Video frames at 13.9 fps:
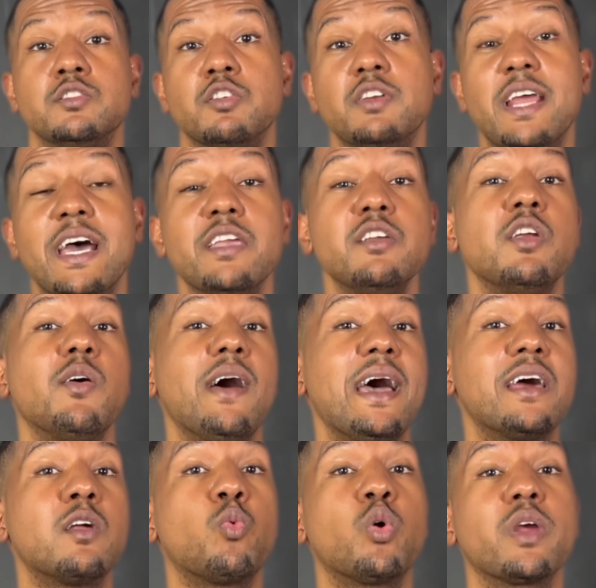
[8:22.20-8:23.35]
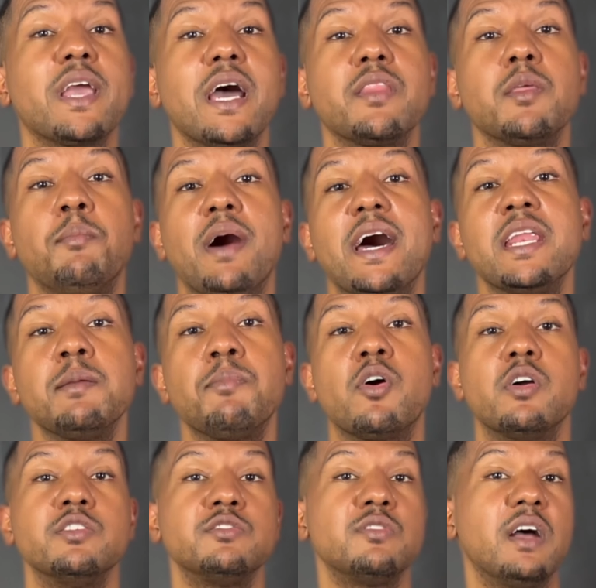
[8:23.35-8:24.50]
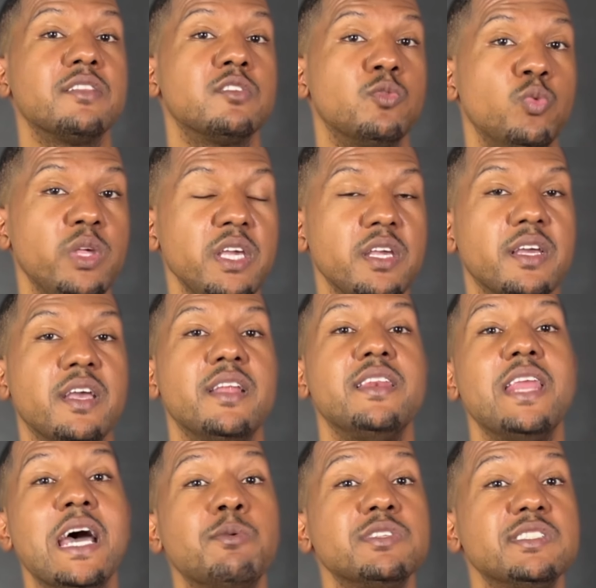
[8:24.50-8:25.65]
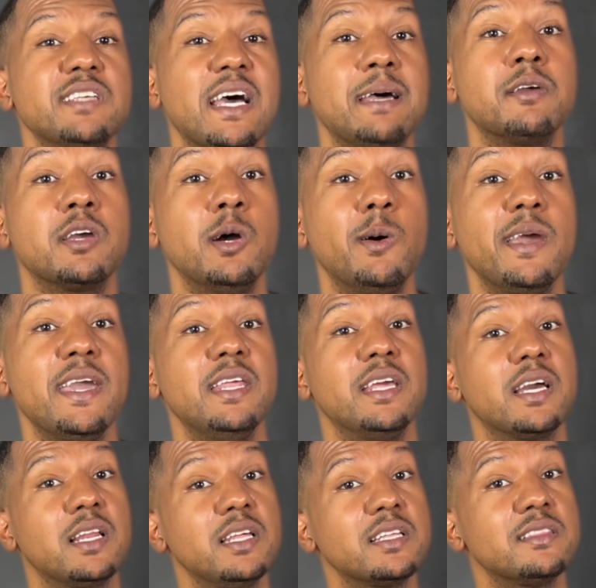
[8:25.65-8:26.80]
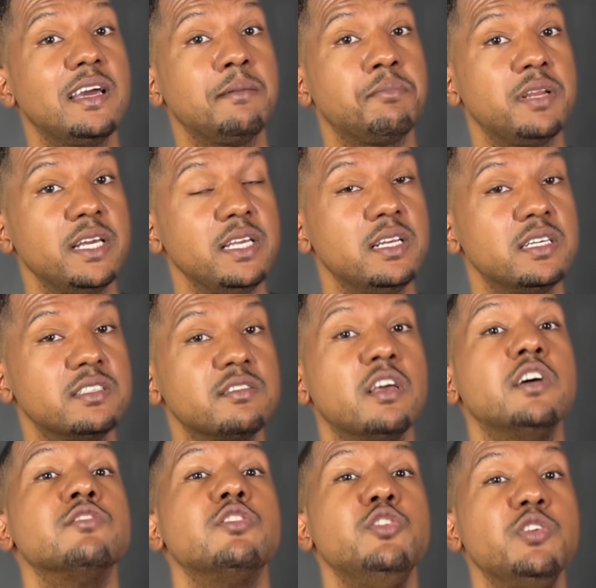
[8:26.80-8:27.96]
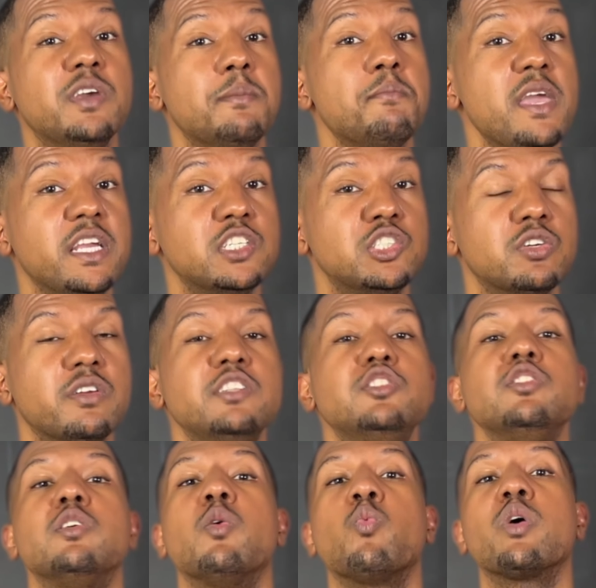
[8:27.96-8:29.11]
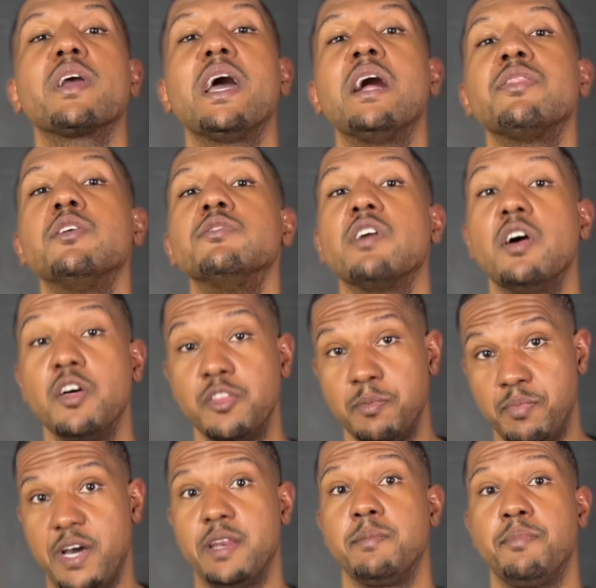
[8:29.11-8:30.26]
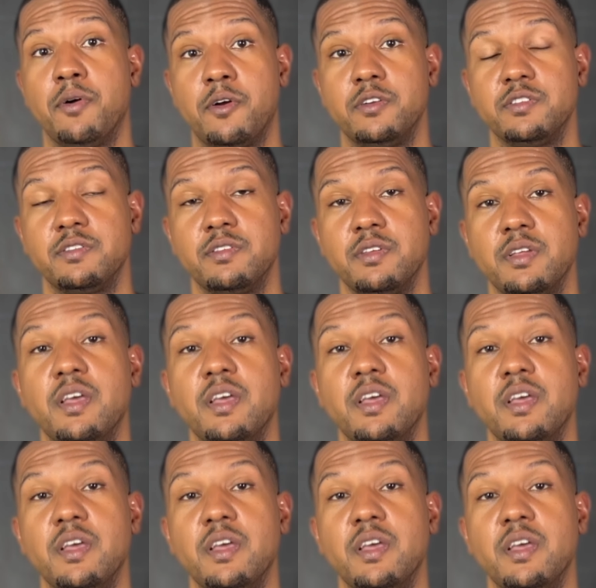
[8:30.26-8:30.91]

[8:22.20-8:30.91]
So now you know how to work out the body parts throughout the week. Now it's time to go ahead and click that playlist so you can make sure that you can work out those other body parts.